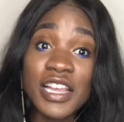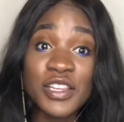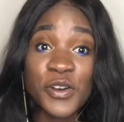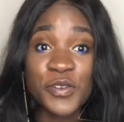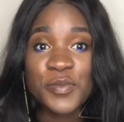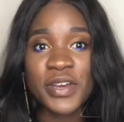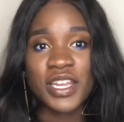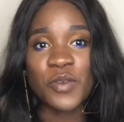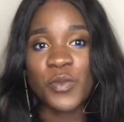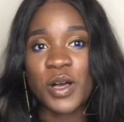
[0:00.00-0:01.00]
Hello
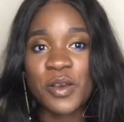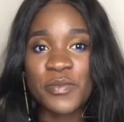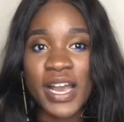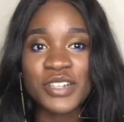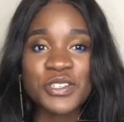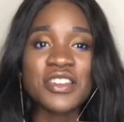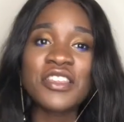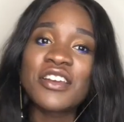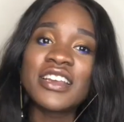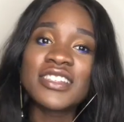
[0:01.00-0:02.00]
everybody and welcome back to
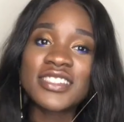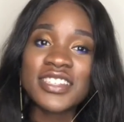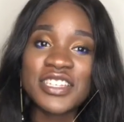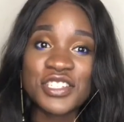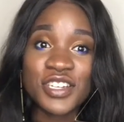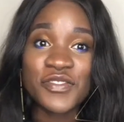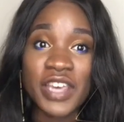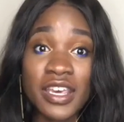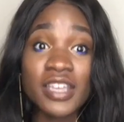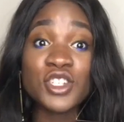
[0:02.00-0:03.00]
another installation of
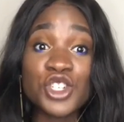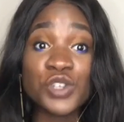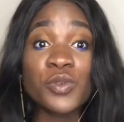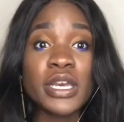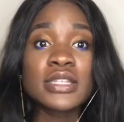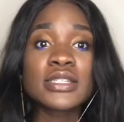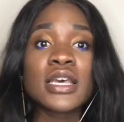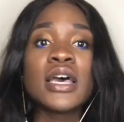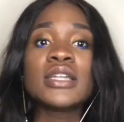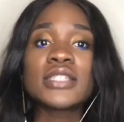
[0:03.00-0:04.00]
And She Rants.
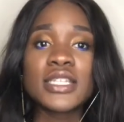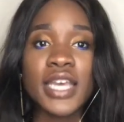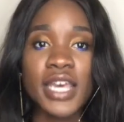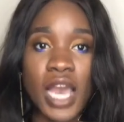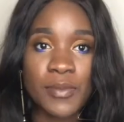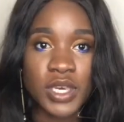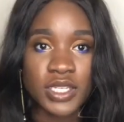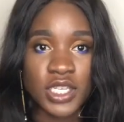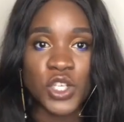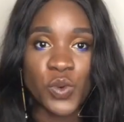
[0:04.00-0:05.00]
Today I'm
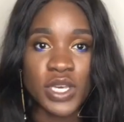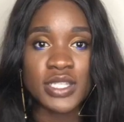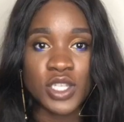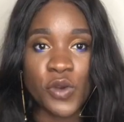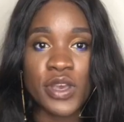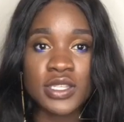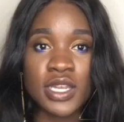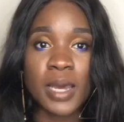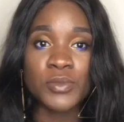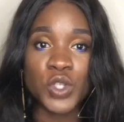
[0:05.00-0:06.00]
continuing a series
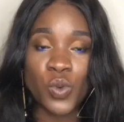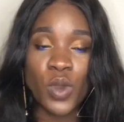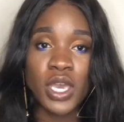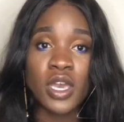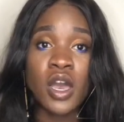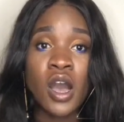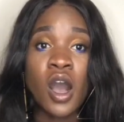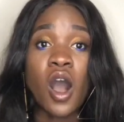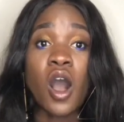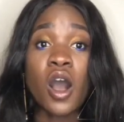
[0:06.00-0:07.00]
that I'm doing
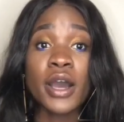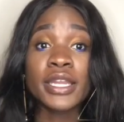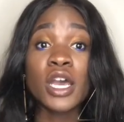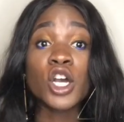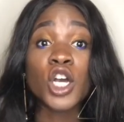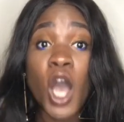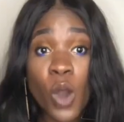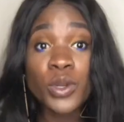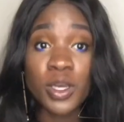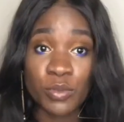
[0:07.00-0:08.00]
on
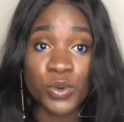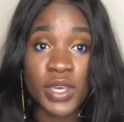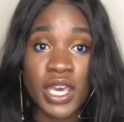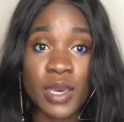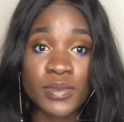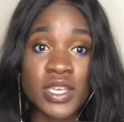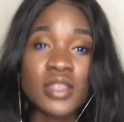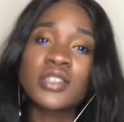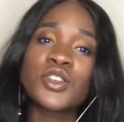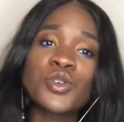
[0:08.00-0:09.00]
coding boot camps,
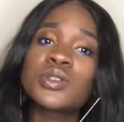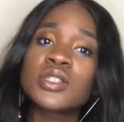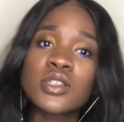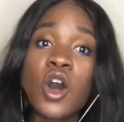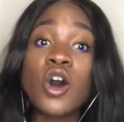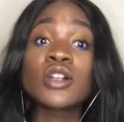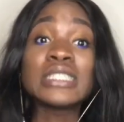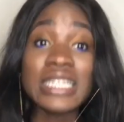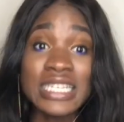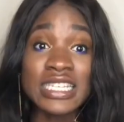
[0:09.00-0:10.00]
and the series is
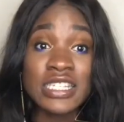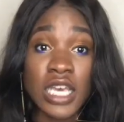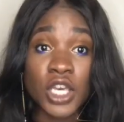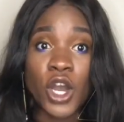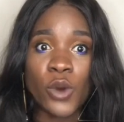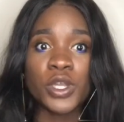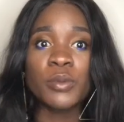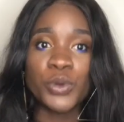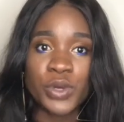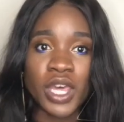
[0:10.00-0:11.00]
called Is a
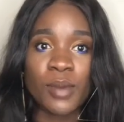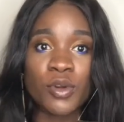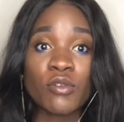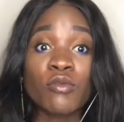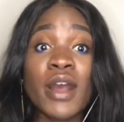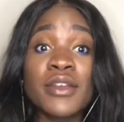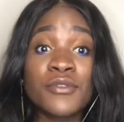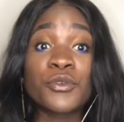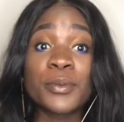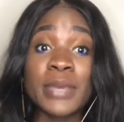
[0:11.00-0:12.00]
Coding Bootcamp Right
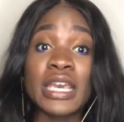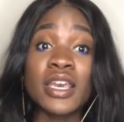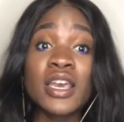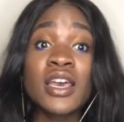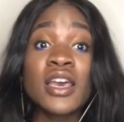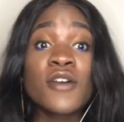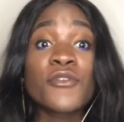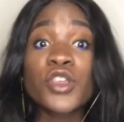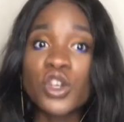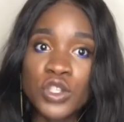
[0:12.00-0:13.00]
for Me?
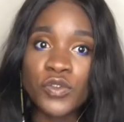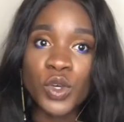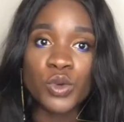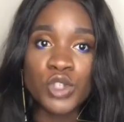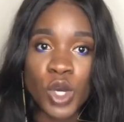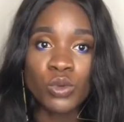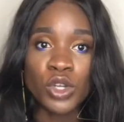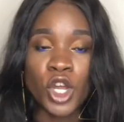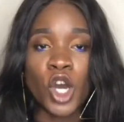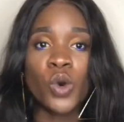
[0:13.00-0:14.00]
For those of you who
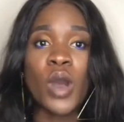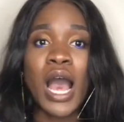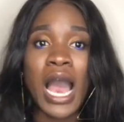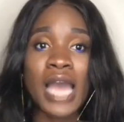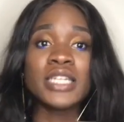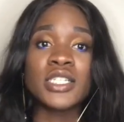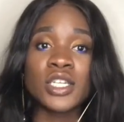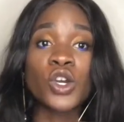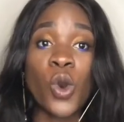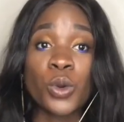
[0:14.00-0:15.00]
don't know, I
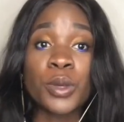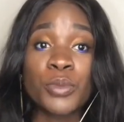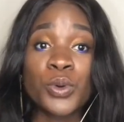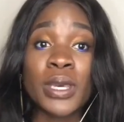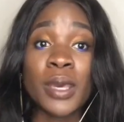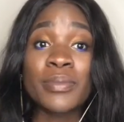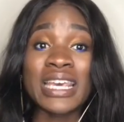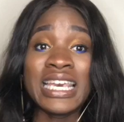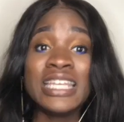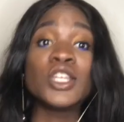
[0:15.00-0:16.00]
did a coding bootcamp
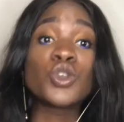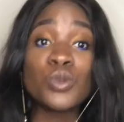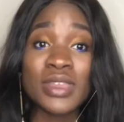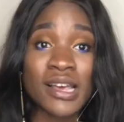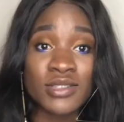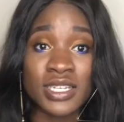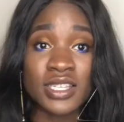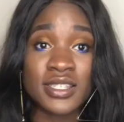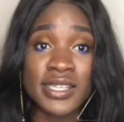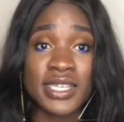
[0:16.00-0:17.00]
in
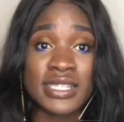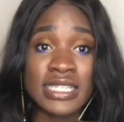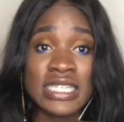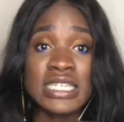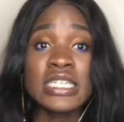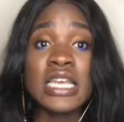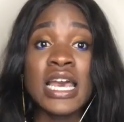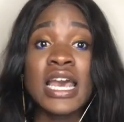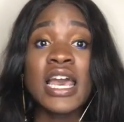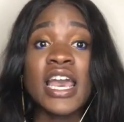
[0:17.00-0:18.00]
2016
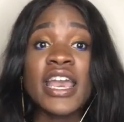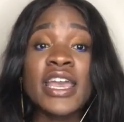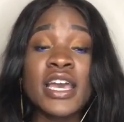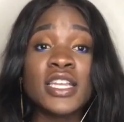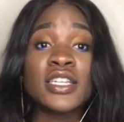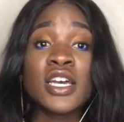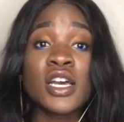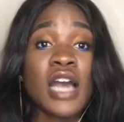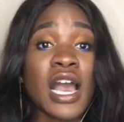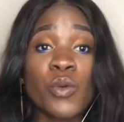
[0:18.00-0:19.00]
and
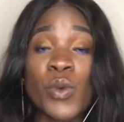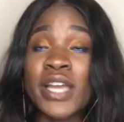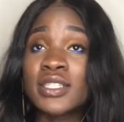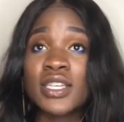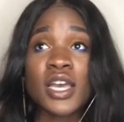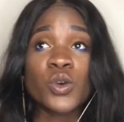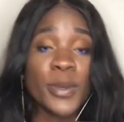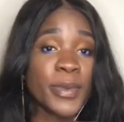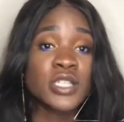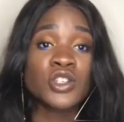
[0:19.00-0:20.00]
I
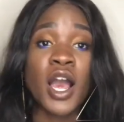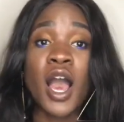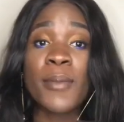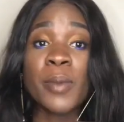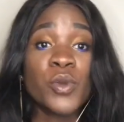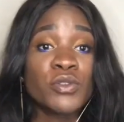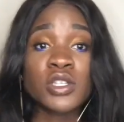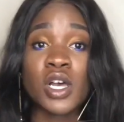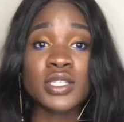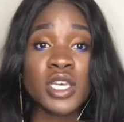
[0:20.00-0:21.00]
quit my job, I moved
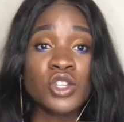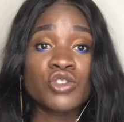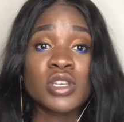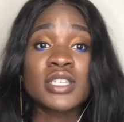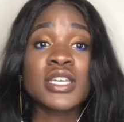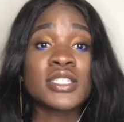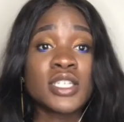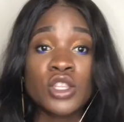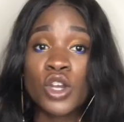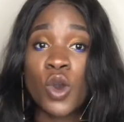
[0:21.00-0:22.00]
to Los Angeles, I
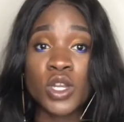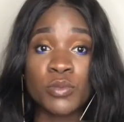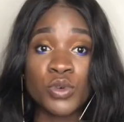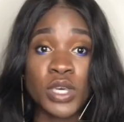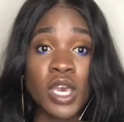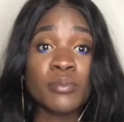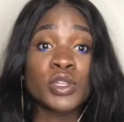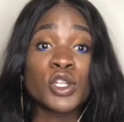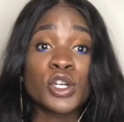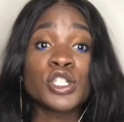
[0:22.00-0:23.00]
did the coding bootcamp,
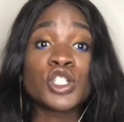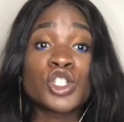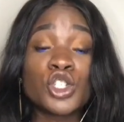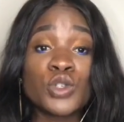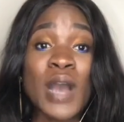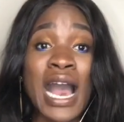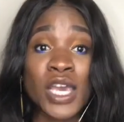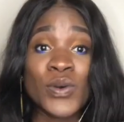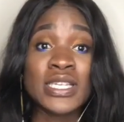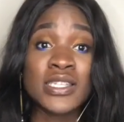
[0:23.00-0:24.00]
learned to do
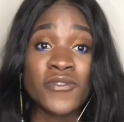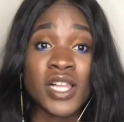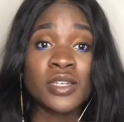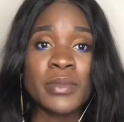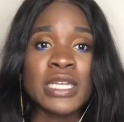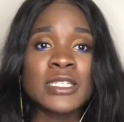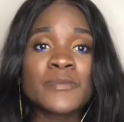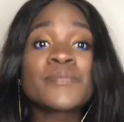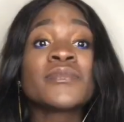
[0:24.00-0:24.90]
iOS development,